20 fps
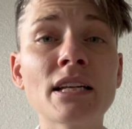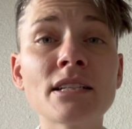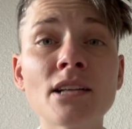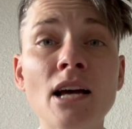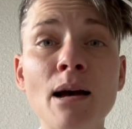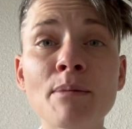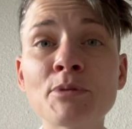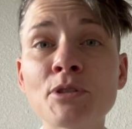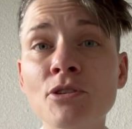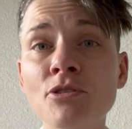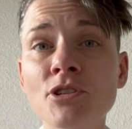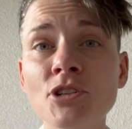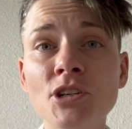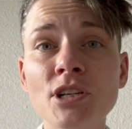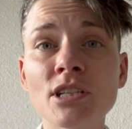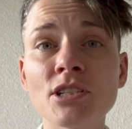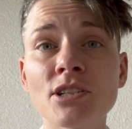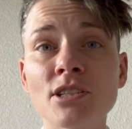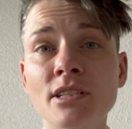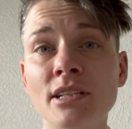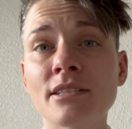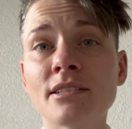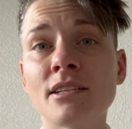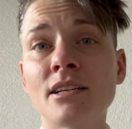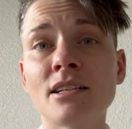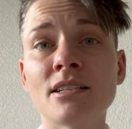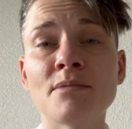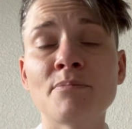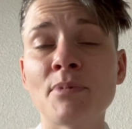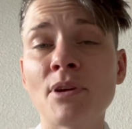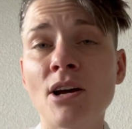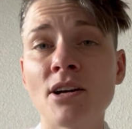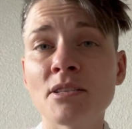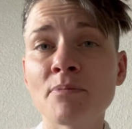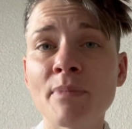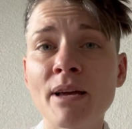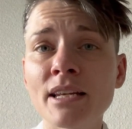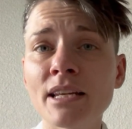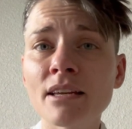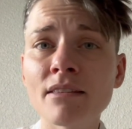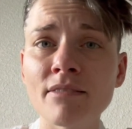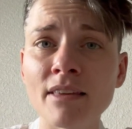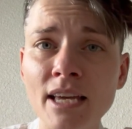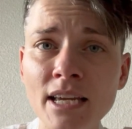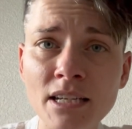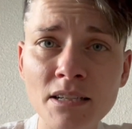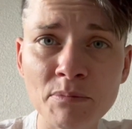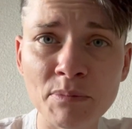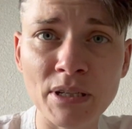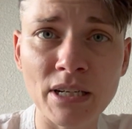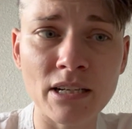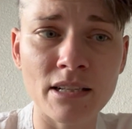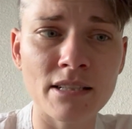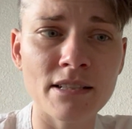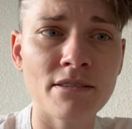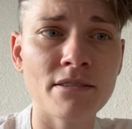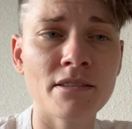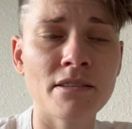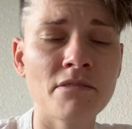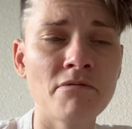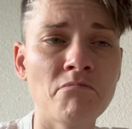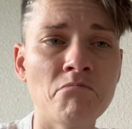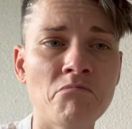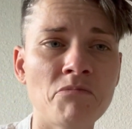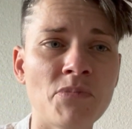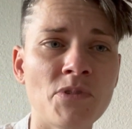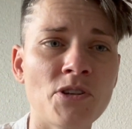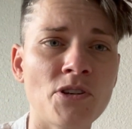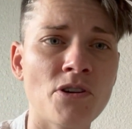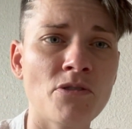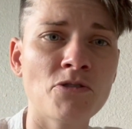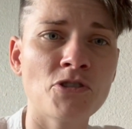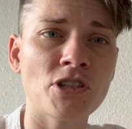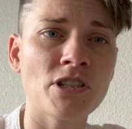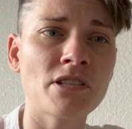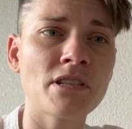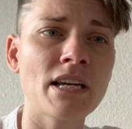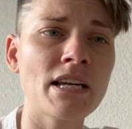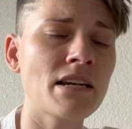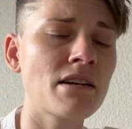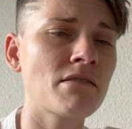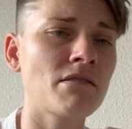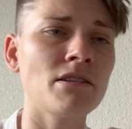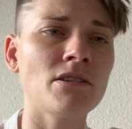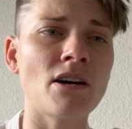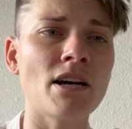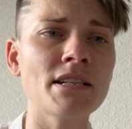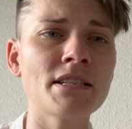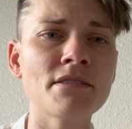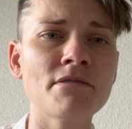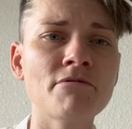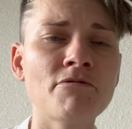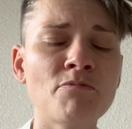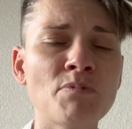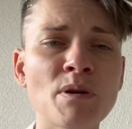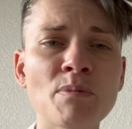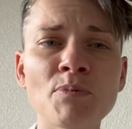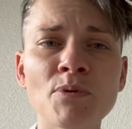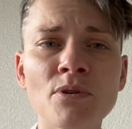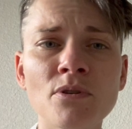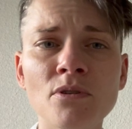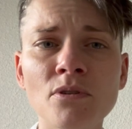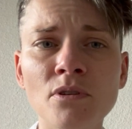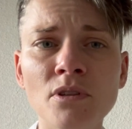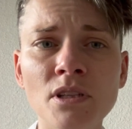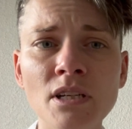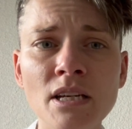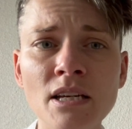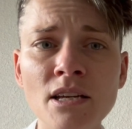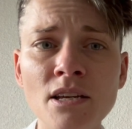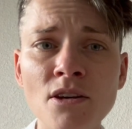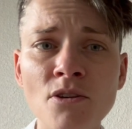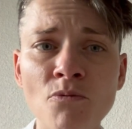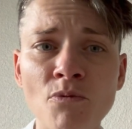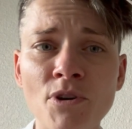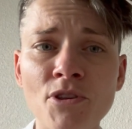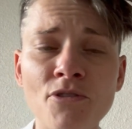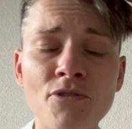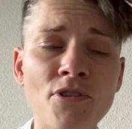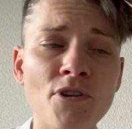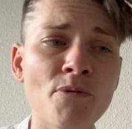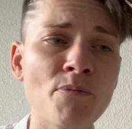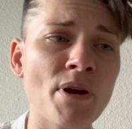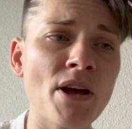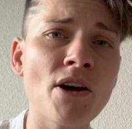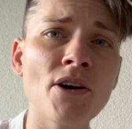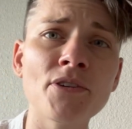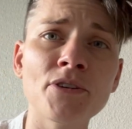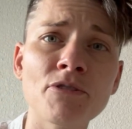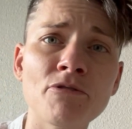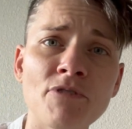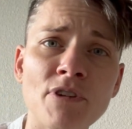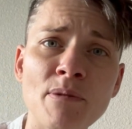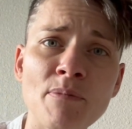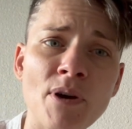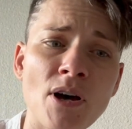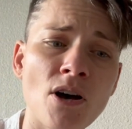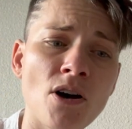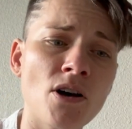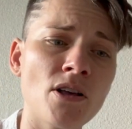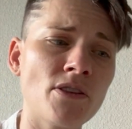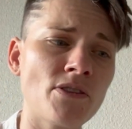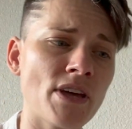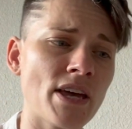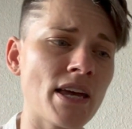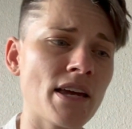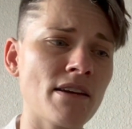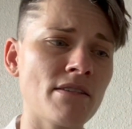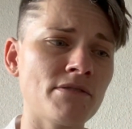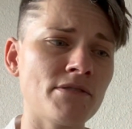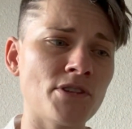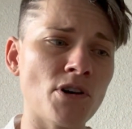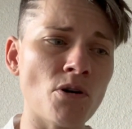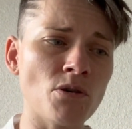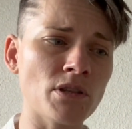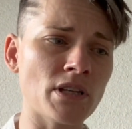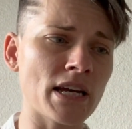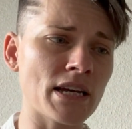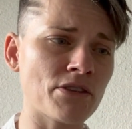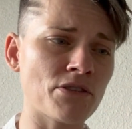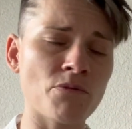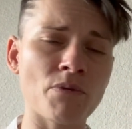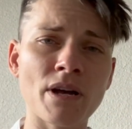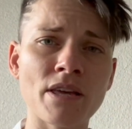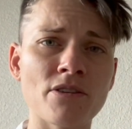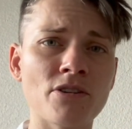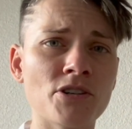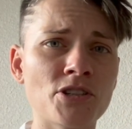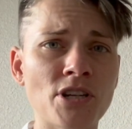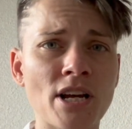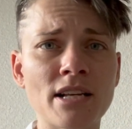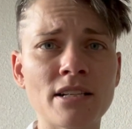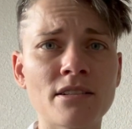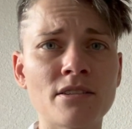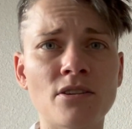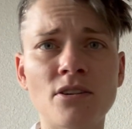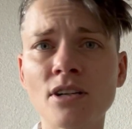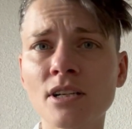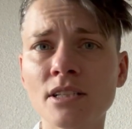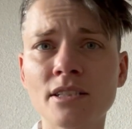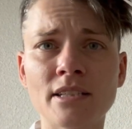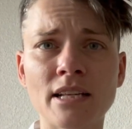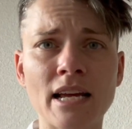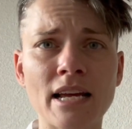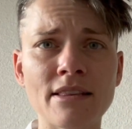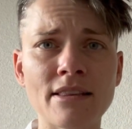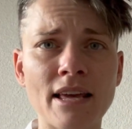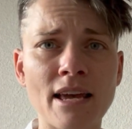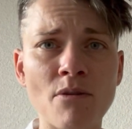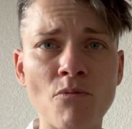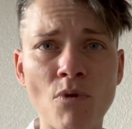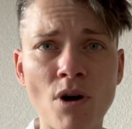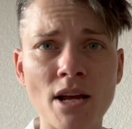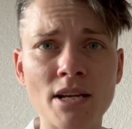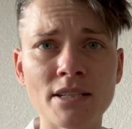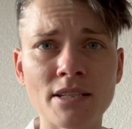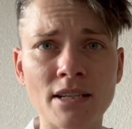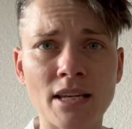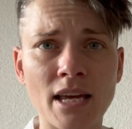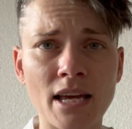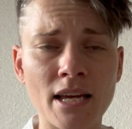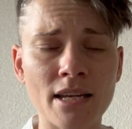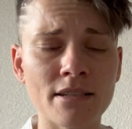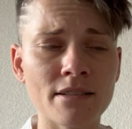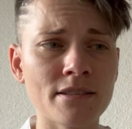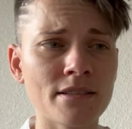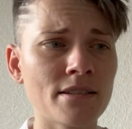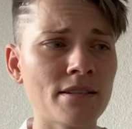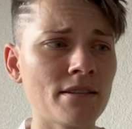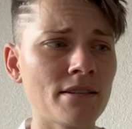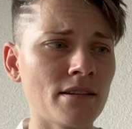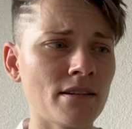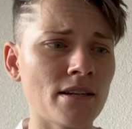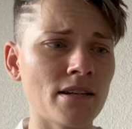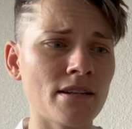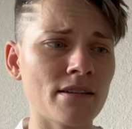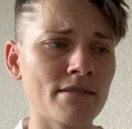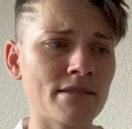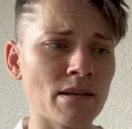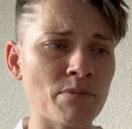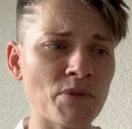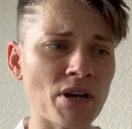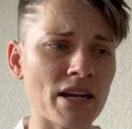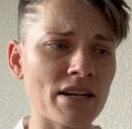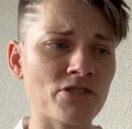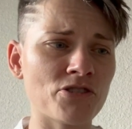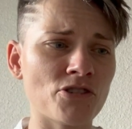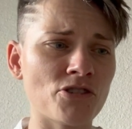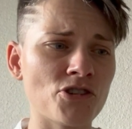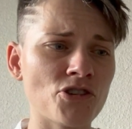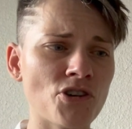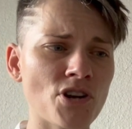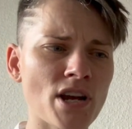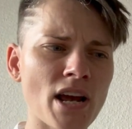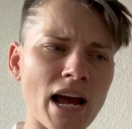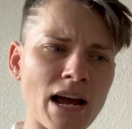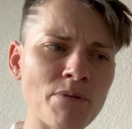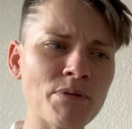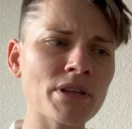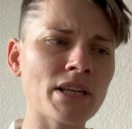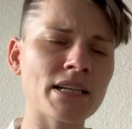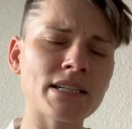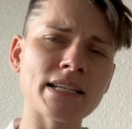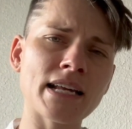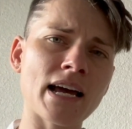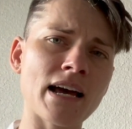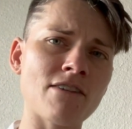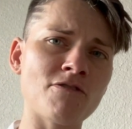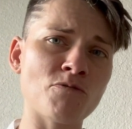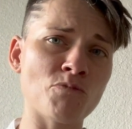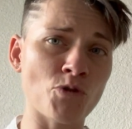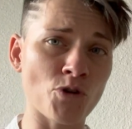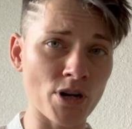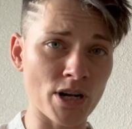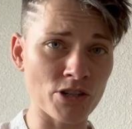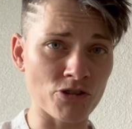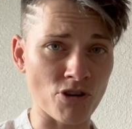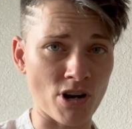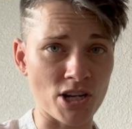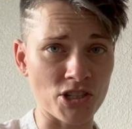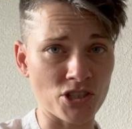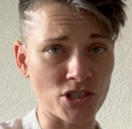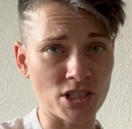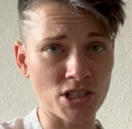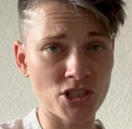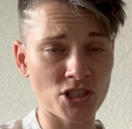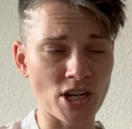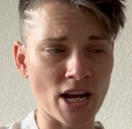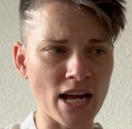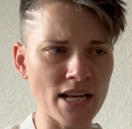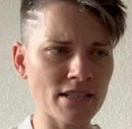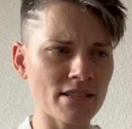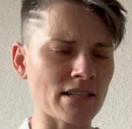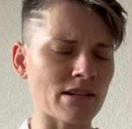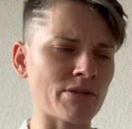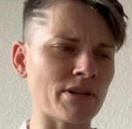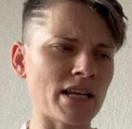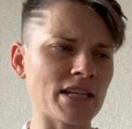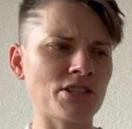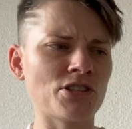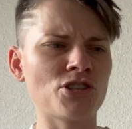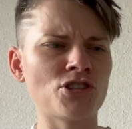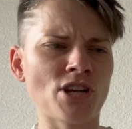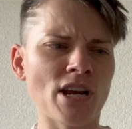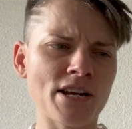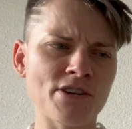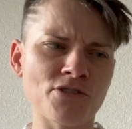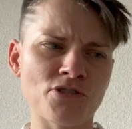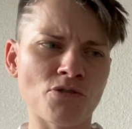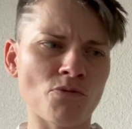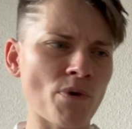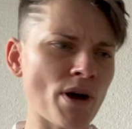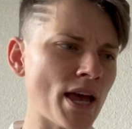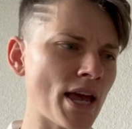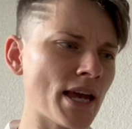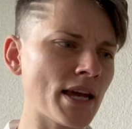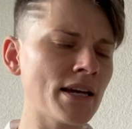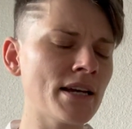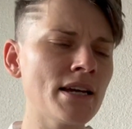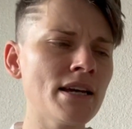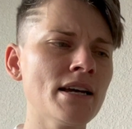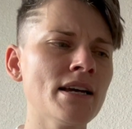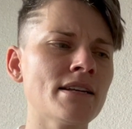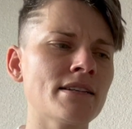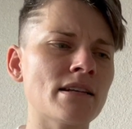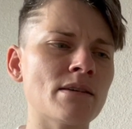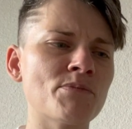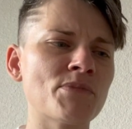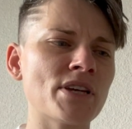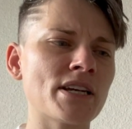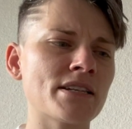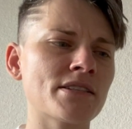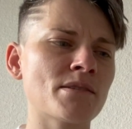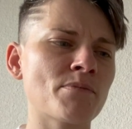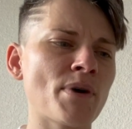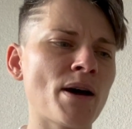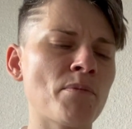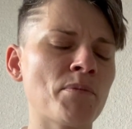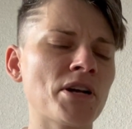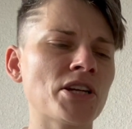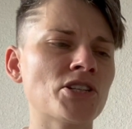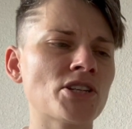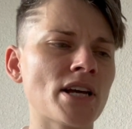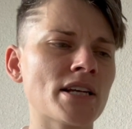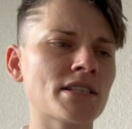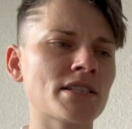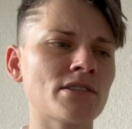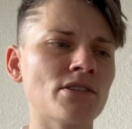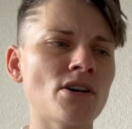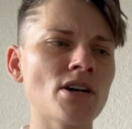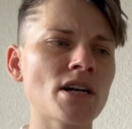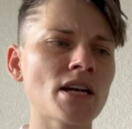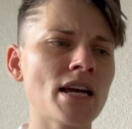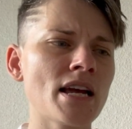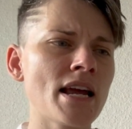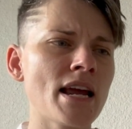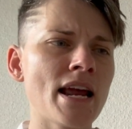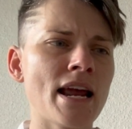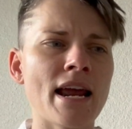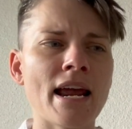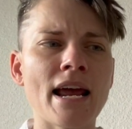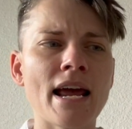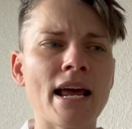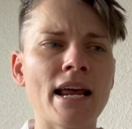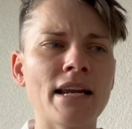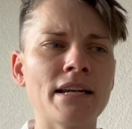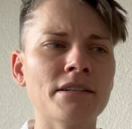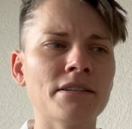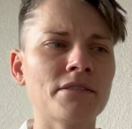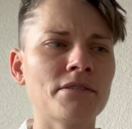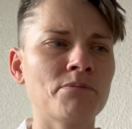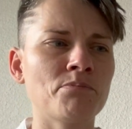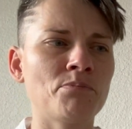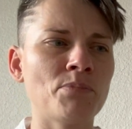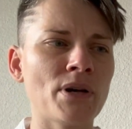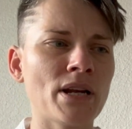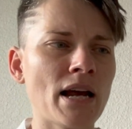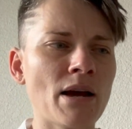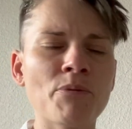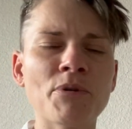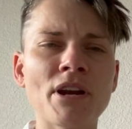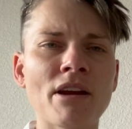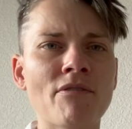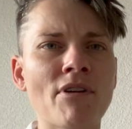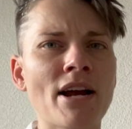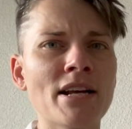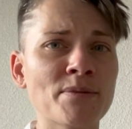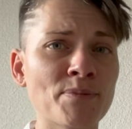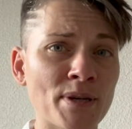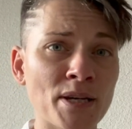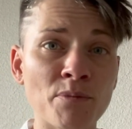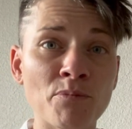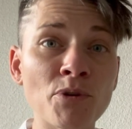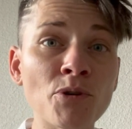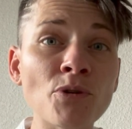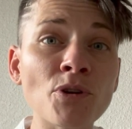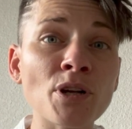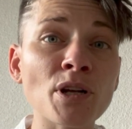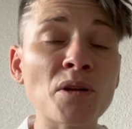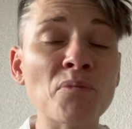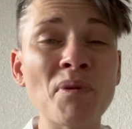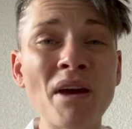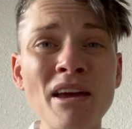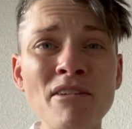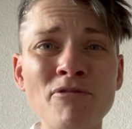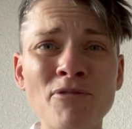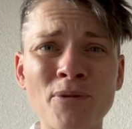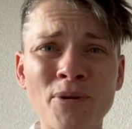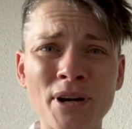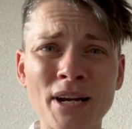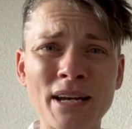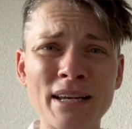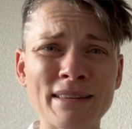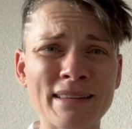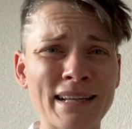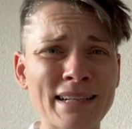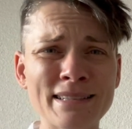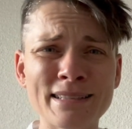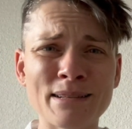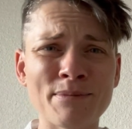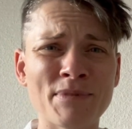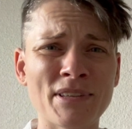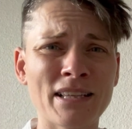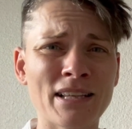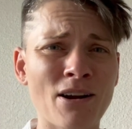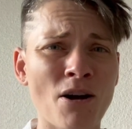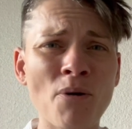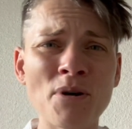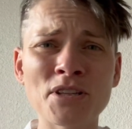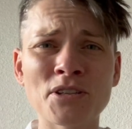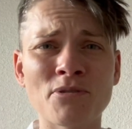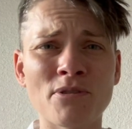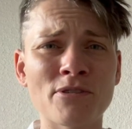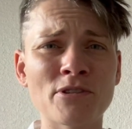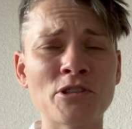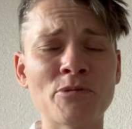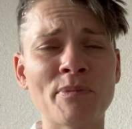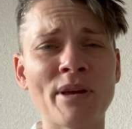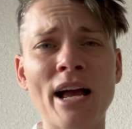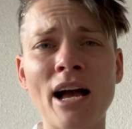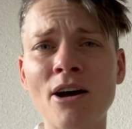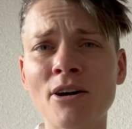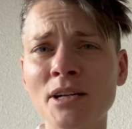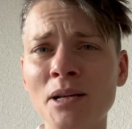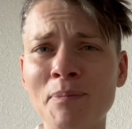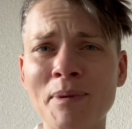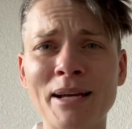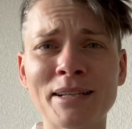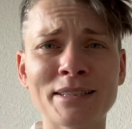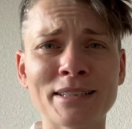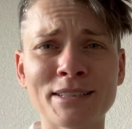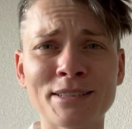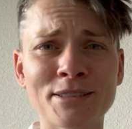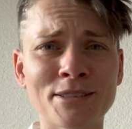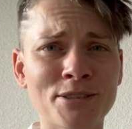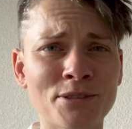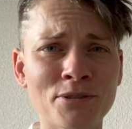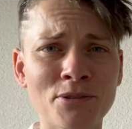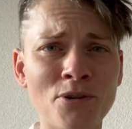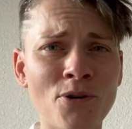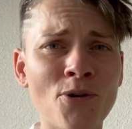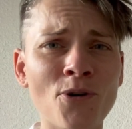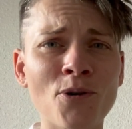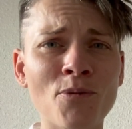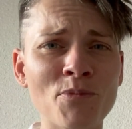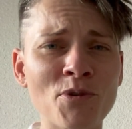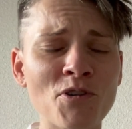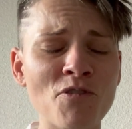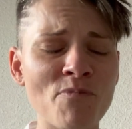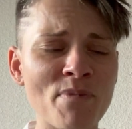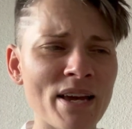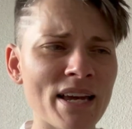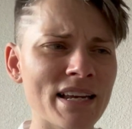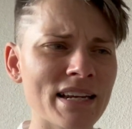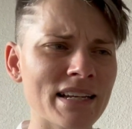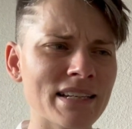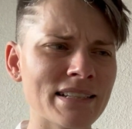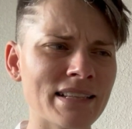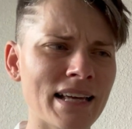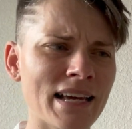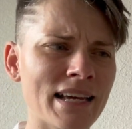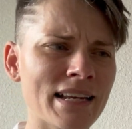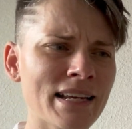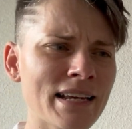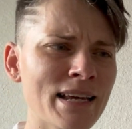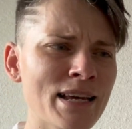top surgery just as a cosmetic thing because, just like lots of people, whether they're male or female, they don't like the way their chest looks and they want to get some kind of surgery. I would like to have a more androgynous chest. I would like to change the way some things about my chest look. But I would never ask my community to pay for it. That's something that always grossed me out about this whole movement, is that